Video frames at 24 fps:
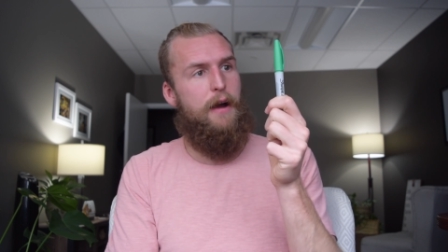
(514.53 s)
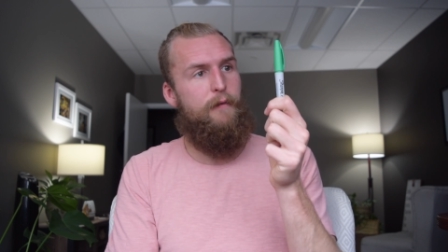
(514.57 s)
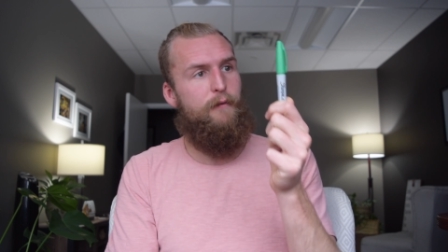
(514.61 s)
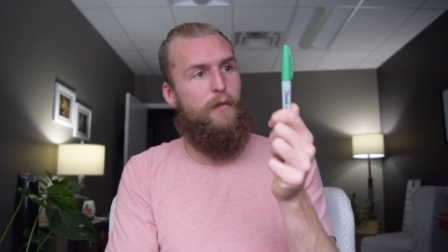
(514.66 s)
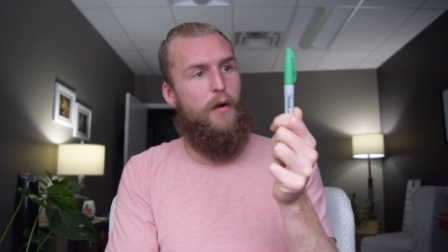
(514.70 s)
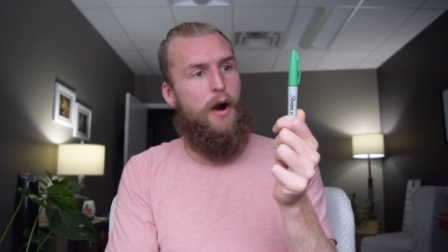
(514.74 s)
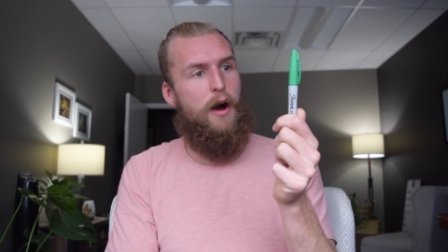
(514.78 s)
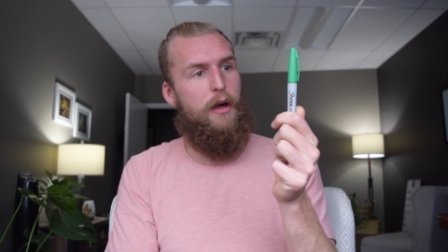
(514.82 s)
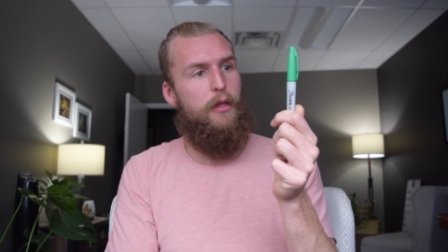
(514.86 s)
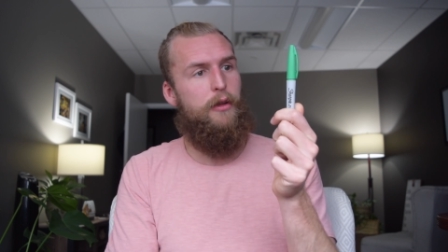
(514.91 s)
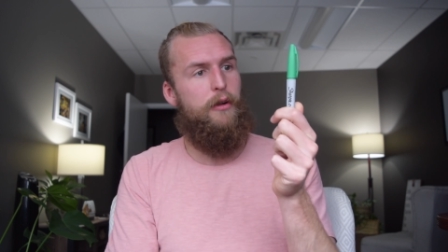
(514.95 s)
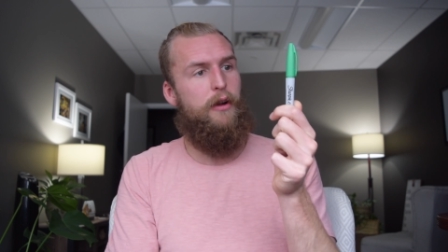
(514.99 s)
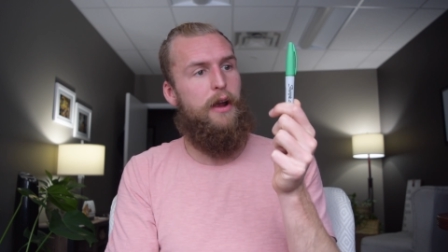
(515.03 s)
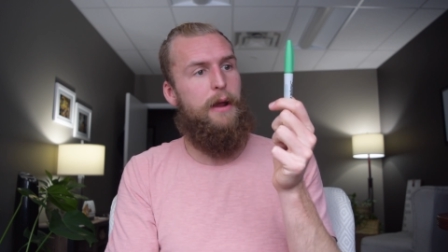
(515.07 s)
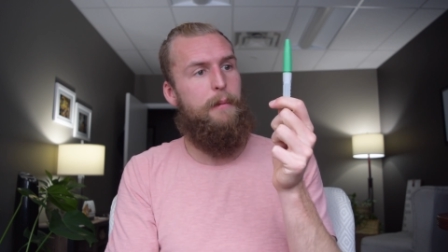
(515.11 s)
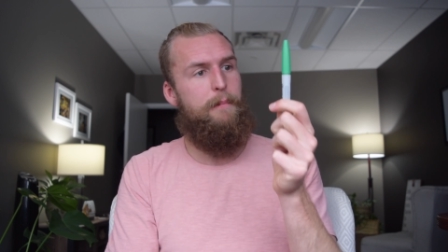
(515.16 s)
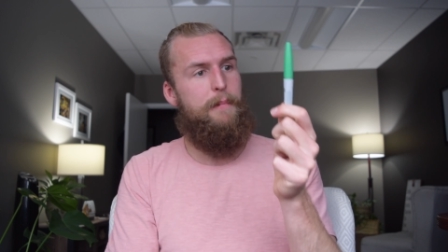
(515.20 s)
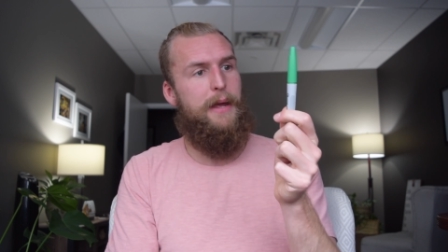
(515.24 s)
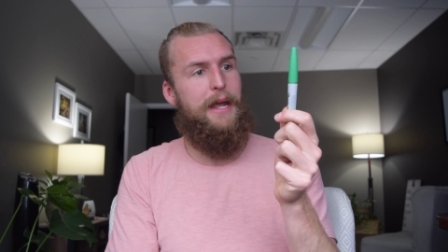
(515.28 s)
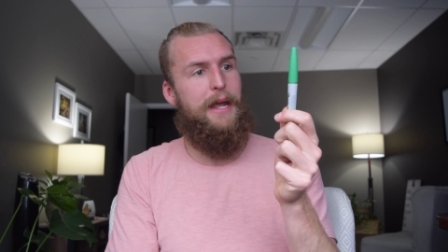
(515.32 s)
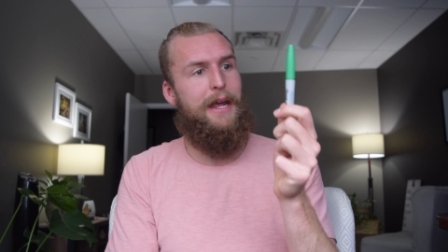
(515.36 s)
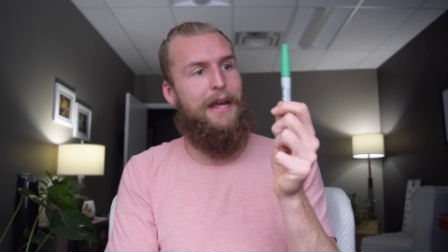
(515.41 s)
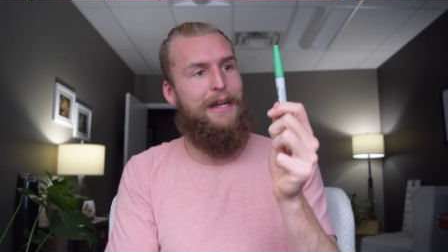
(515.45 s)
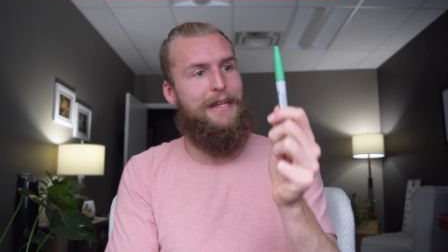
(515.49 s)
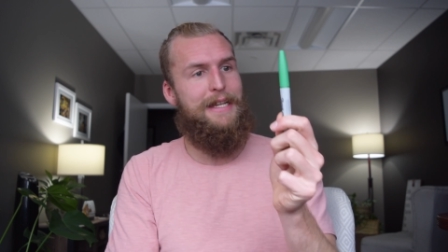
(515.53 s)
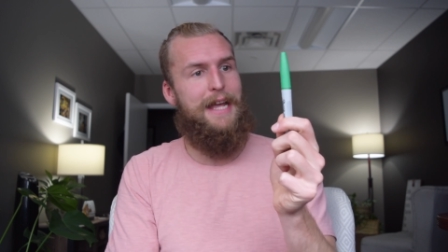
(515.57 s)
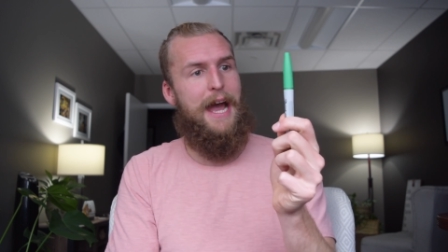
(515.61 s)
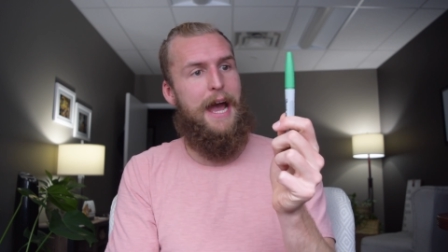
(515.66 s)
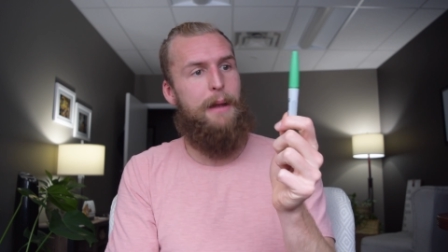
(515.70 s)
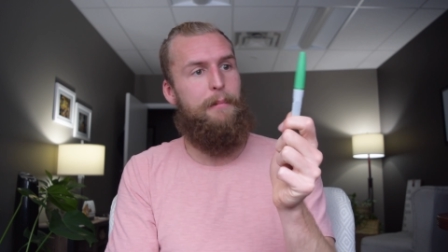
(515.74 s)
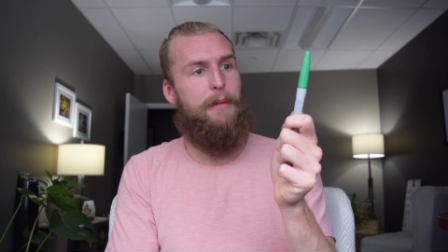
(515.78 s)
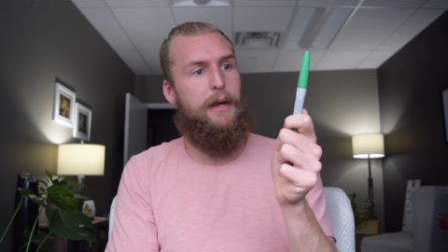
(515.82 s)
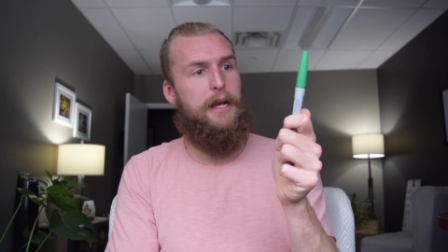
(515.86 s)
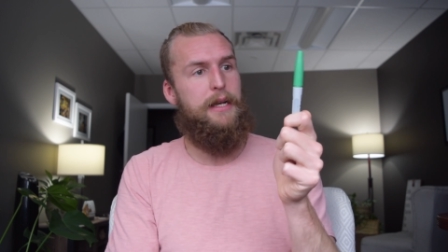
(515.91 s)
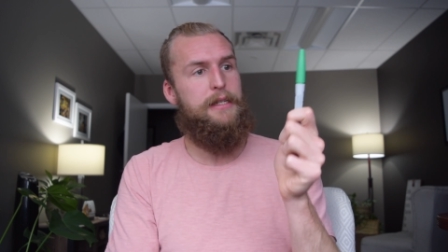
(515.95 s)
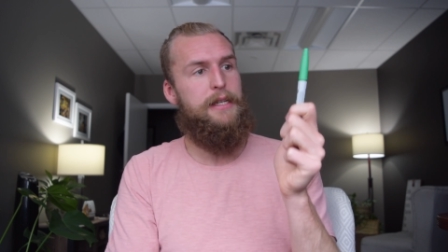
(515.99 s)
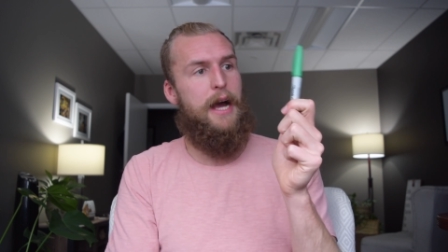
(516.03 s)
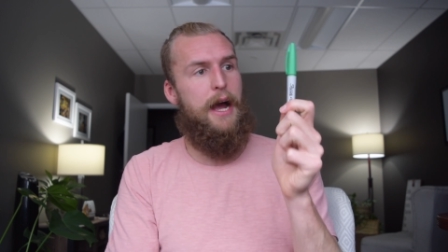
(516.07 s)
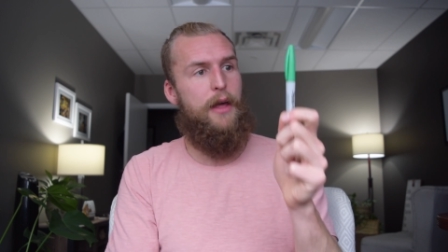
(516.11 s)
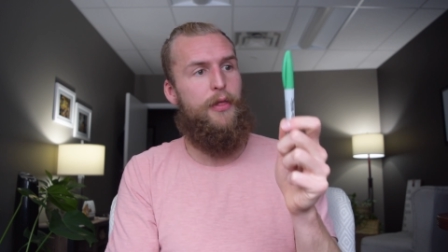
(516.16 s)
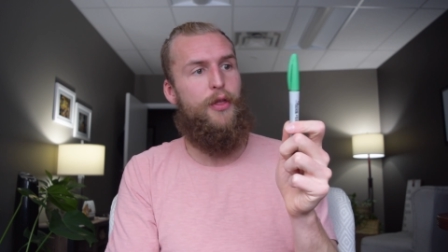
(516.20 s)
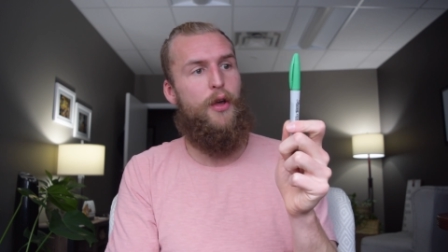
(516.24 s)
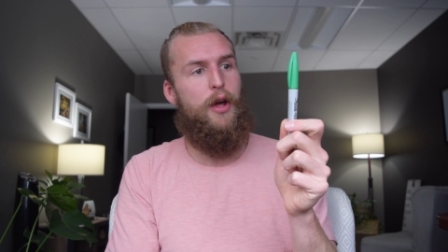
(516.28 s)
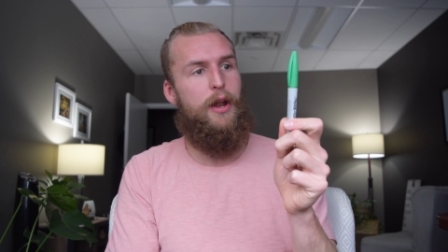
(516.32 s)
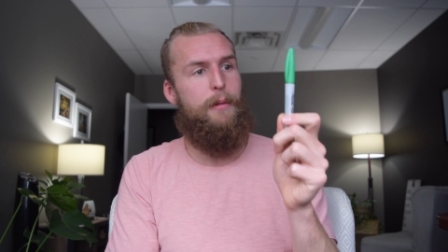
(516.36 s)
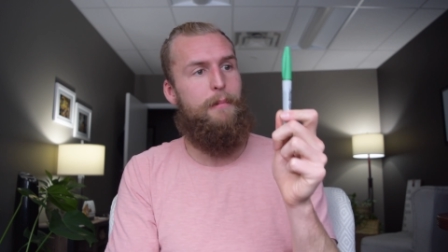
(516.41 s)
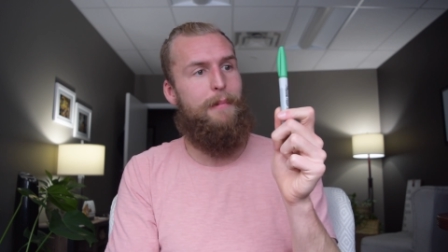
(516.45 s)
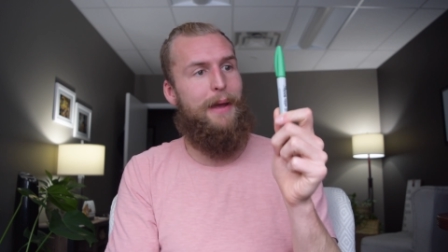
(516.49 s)
a father and being a dad because I
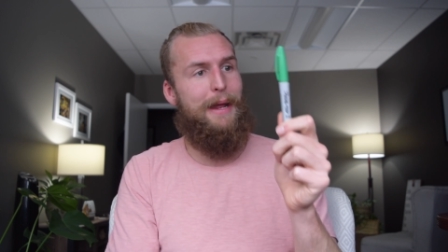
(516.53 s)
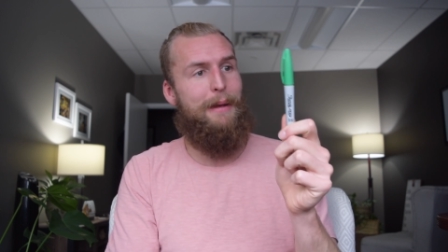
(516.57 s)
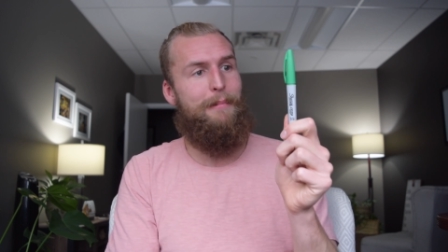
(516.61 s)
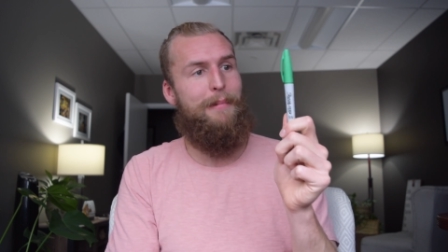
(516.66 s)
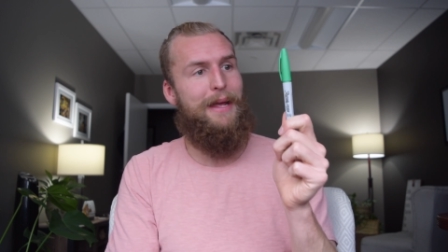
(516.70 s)
thought it made